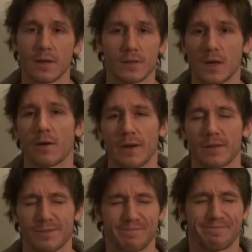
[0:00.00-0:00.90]
Sorry.
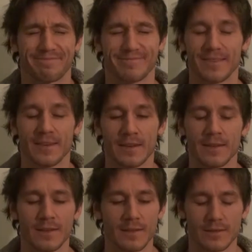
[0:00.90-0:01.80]

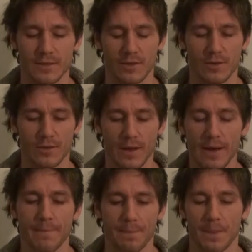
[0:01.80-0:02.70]
So
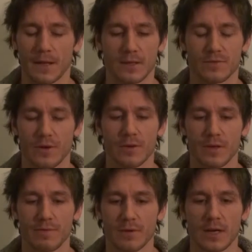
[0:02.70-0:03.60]
yeah, and it's
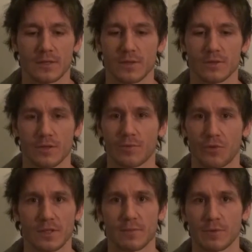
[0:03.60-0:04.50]
very, very nice, you know. So for
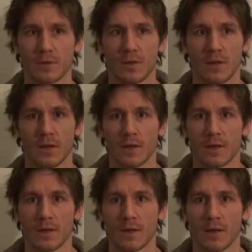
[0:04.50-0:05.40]
example,
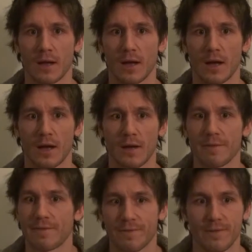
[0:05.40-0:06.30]

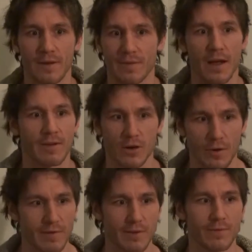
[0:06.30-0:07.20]
if I have a
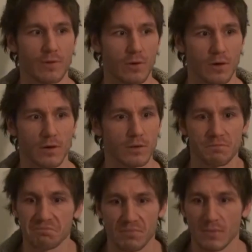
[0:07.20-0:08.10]
craving for
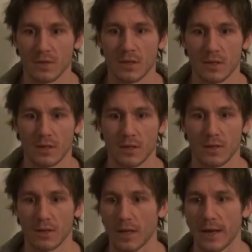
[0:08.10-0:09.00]

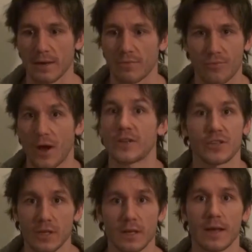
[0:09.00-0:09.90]
like fried
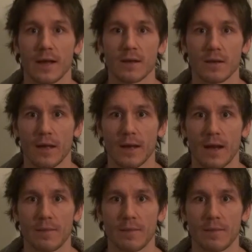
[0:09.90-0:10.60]
chicken again, and